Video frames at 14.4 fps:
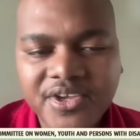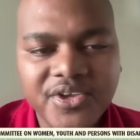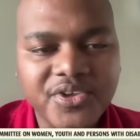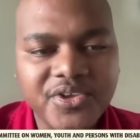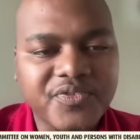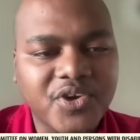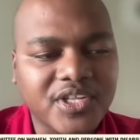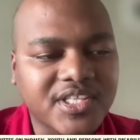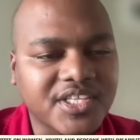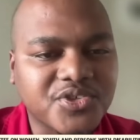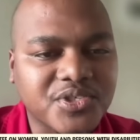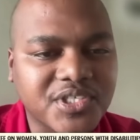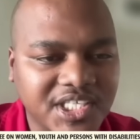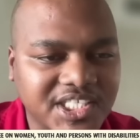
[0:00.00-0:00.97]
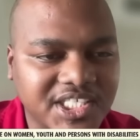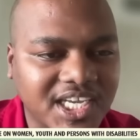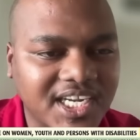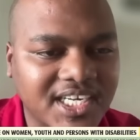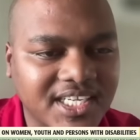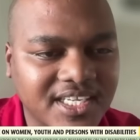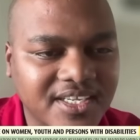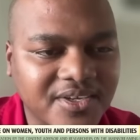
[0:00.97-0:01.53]
You've got the
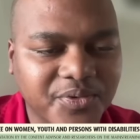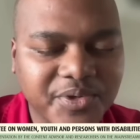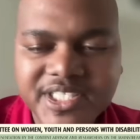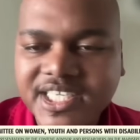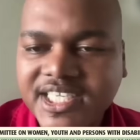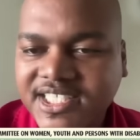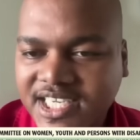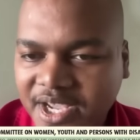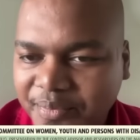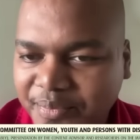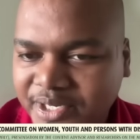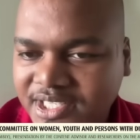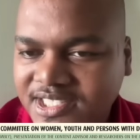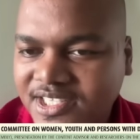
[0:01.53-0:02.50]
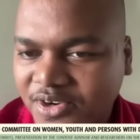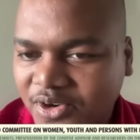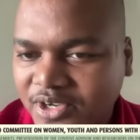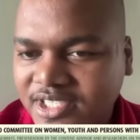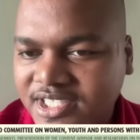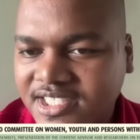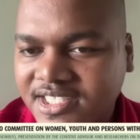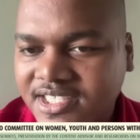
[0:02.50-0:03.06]
judiciary, which interprets the
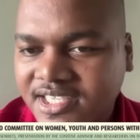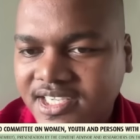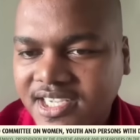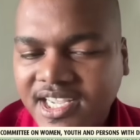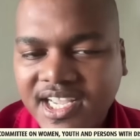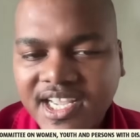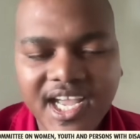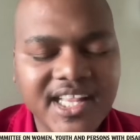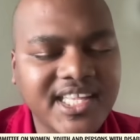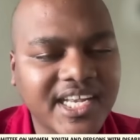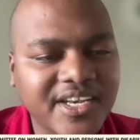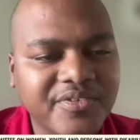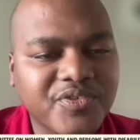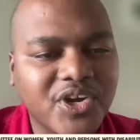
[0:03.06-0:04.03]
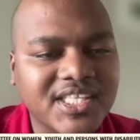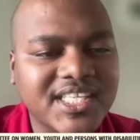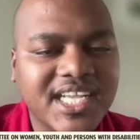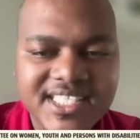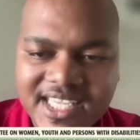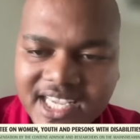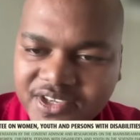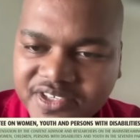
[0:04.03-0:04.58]
laws. And then you've got the
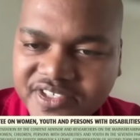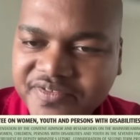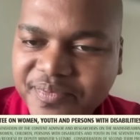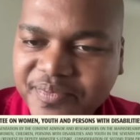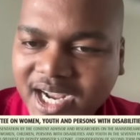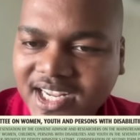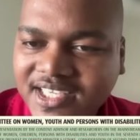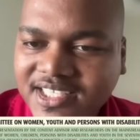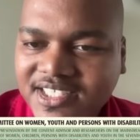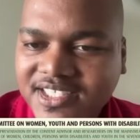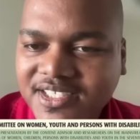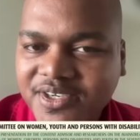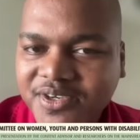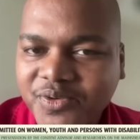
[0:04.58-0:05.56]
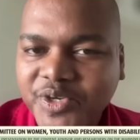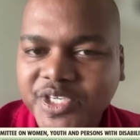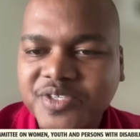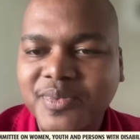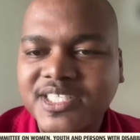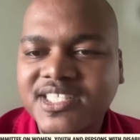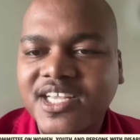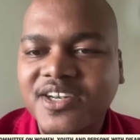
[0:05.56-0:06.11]
executive branch, which
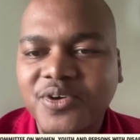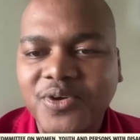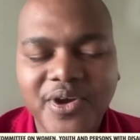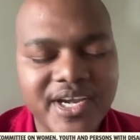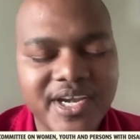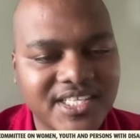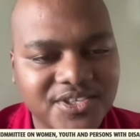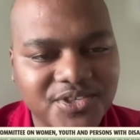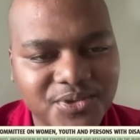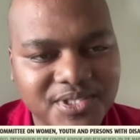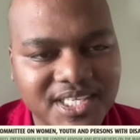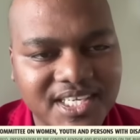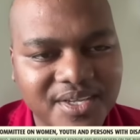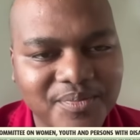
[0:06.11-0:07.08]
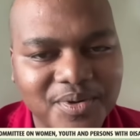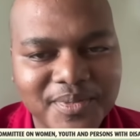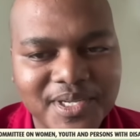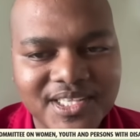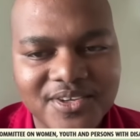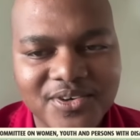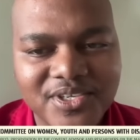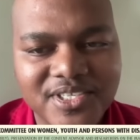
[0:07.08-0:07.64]
must then go and execute and
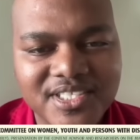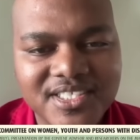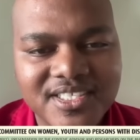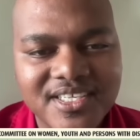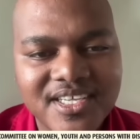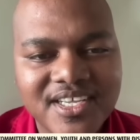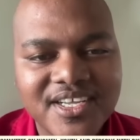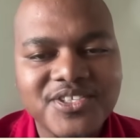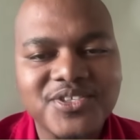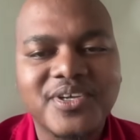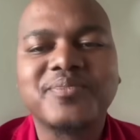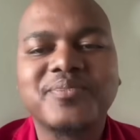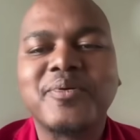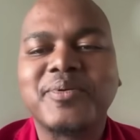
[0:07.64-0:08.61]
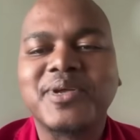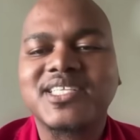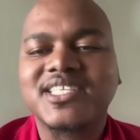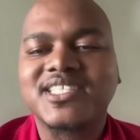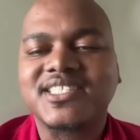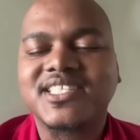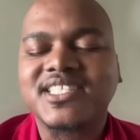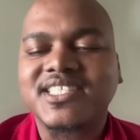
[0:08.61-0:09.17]
implement the laws. So when the member says
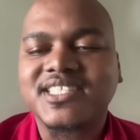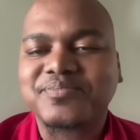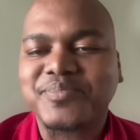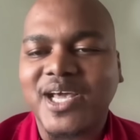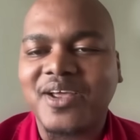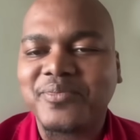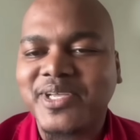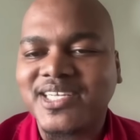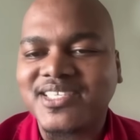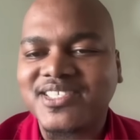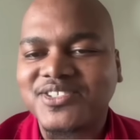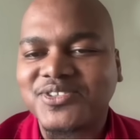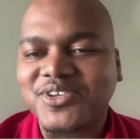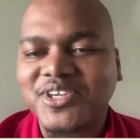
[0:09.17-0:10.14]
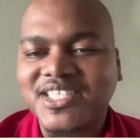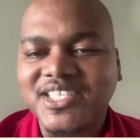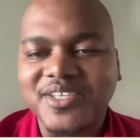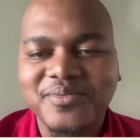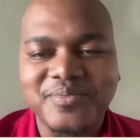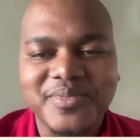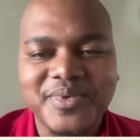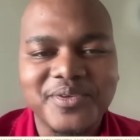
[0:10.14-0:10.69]
this parliament is not
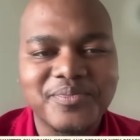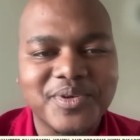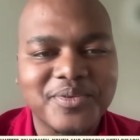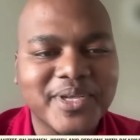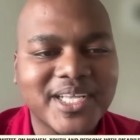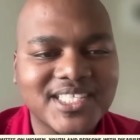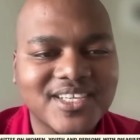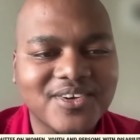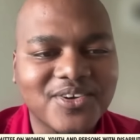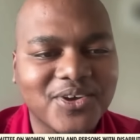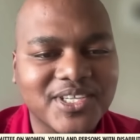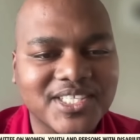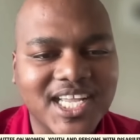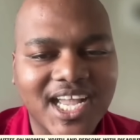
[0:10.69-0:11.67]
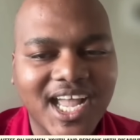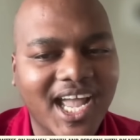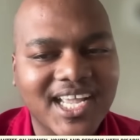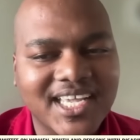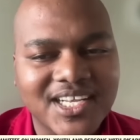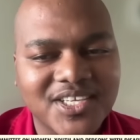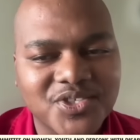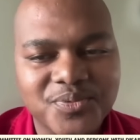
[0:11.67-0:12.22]
implementing laws, I
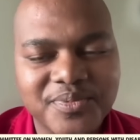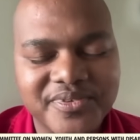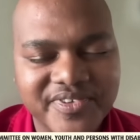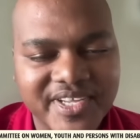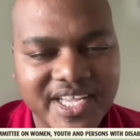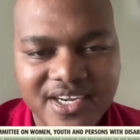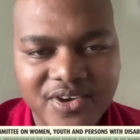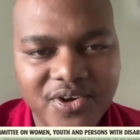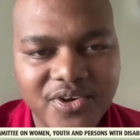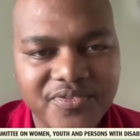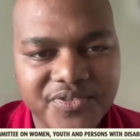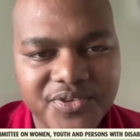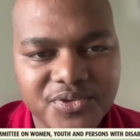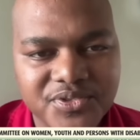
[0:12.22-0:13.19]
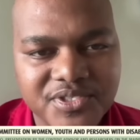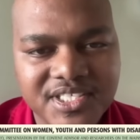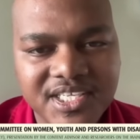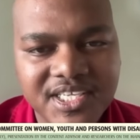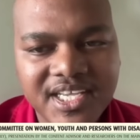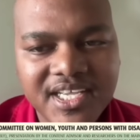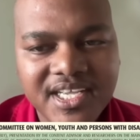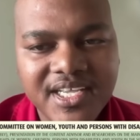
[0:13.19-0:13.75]
get to be very confused
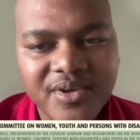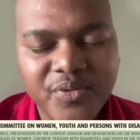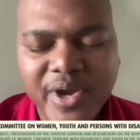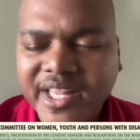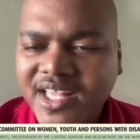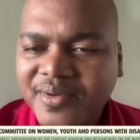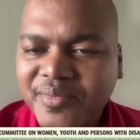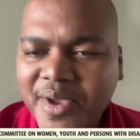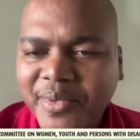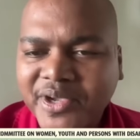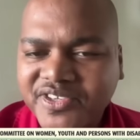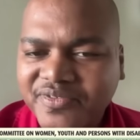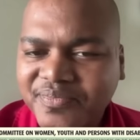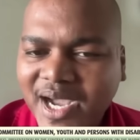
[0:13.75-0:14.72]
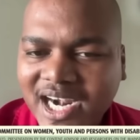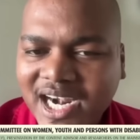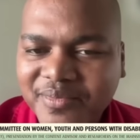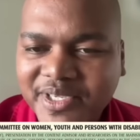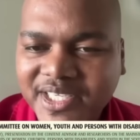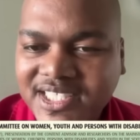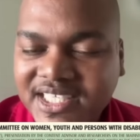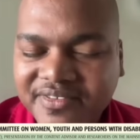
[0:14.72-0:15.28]
whether members of
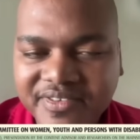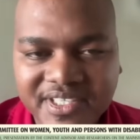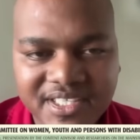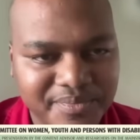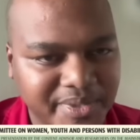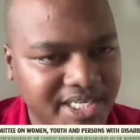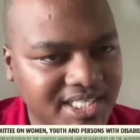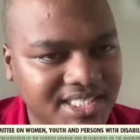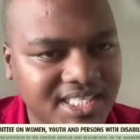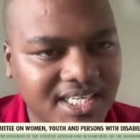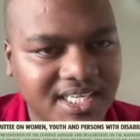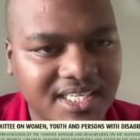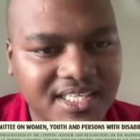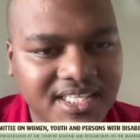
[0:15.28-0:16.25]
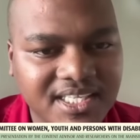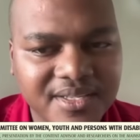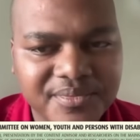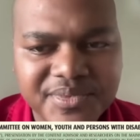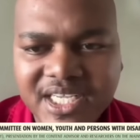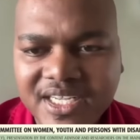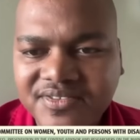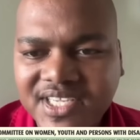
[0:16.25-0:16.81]
parliament and even the minister
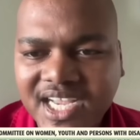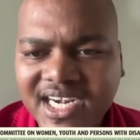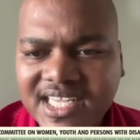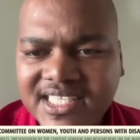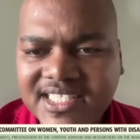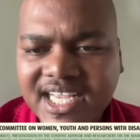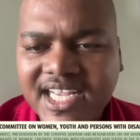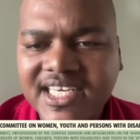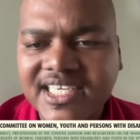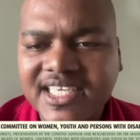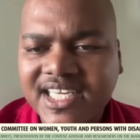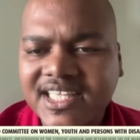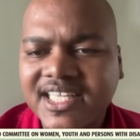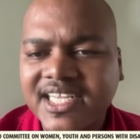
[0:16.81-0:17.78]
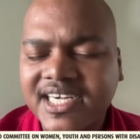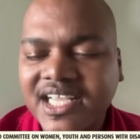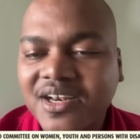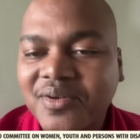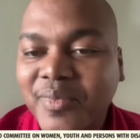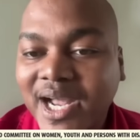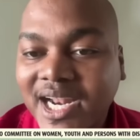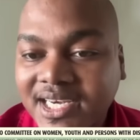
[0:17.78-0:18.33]
themselves understand really the real
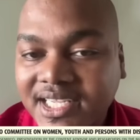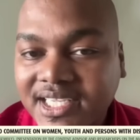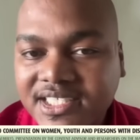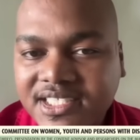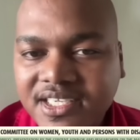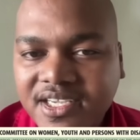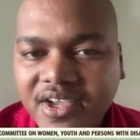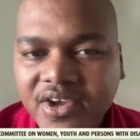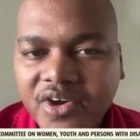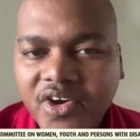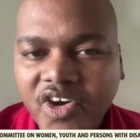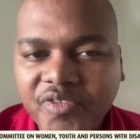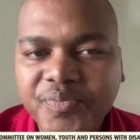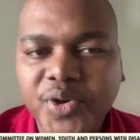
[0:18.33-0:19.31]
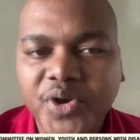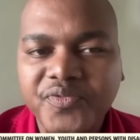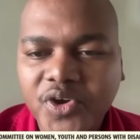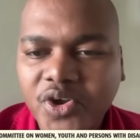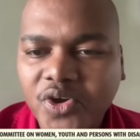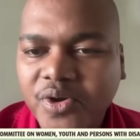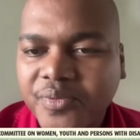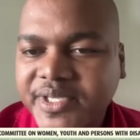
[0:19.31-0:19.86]
mandate of
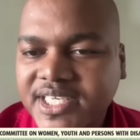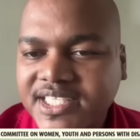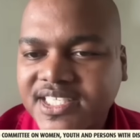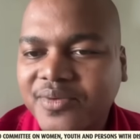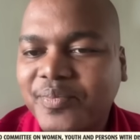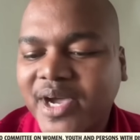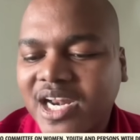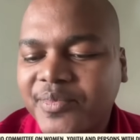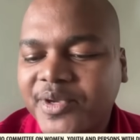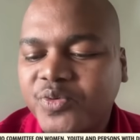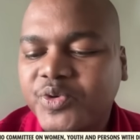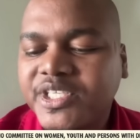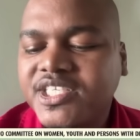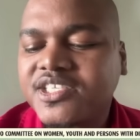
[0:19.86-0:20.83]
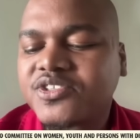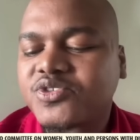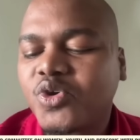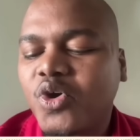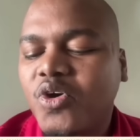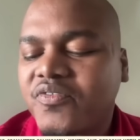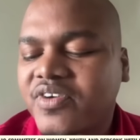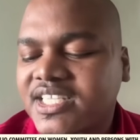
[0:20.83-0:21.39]
portfolio committees and parliament, which is to
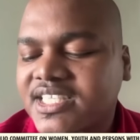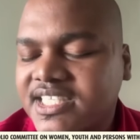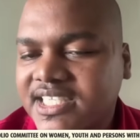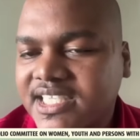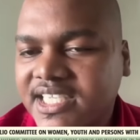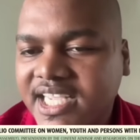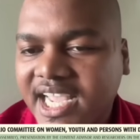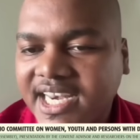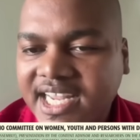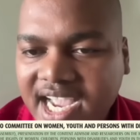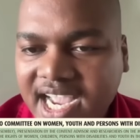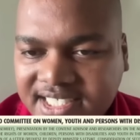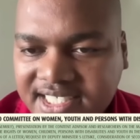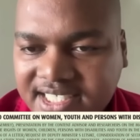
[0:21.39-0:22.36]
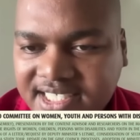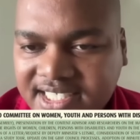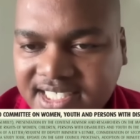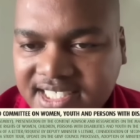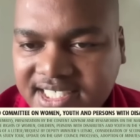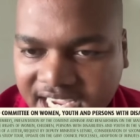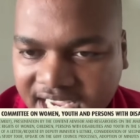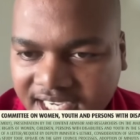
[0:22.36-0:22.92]
oversee and act as a
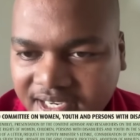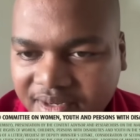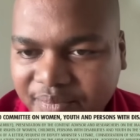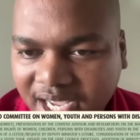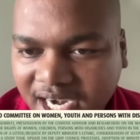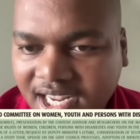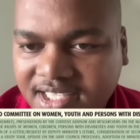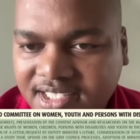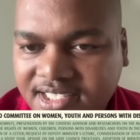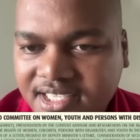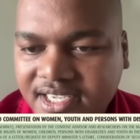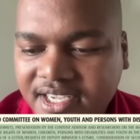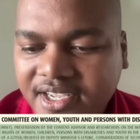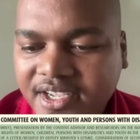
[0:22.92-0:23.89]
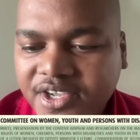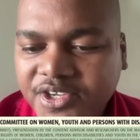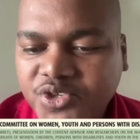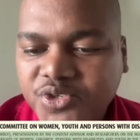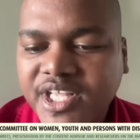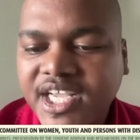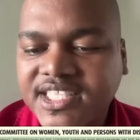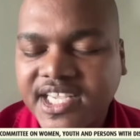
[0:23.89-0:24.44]
check and balance to the
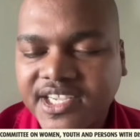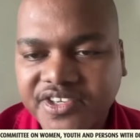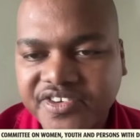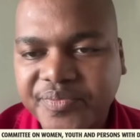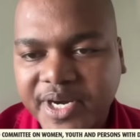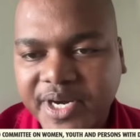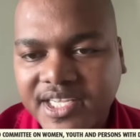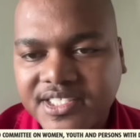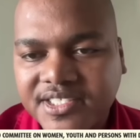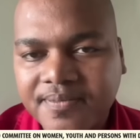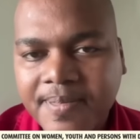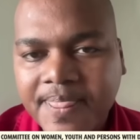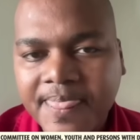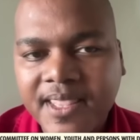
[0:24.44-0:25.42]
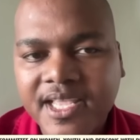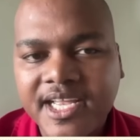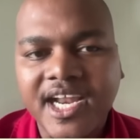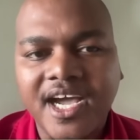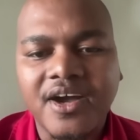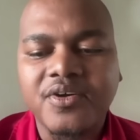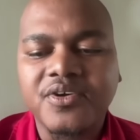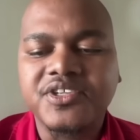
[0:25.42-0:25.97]
executive branch.
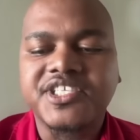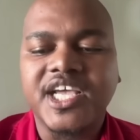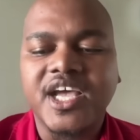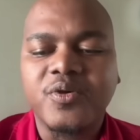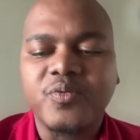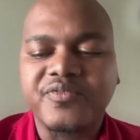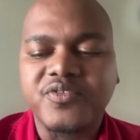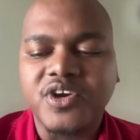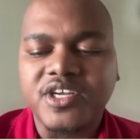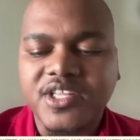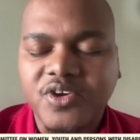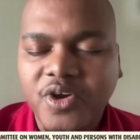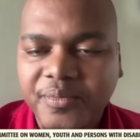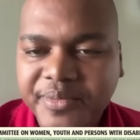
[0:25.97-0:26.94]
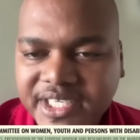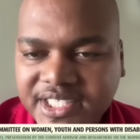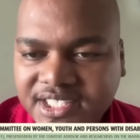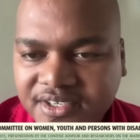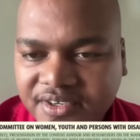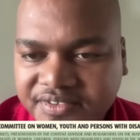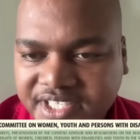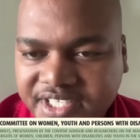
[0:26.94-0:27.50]
Now, Chair, we've got the Commission
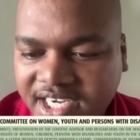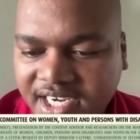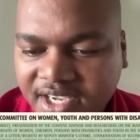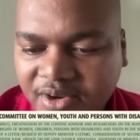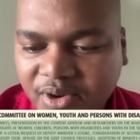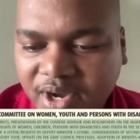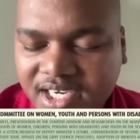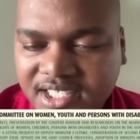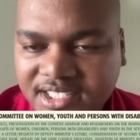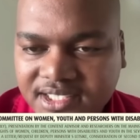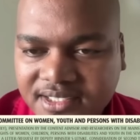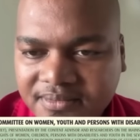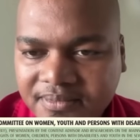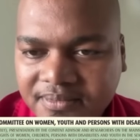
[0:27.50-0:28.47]
of Gender Equality.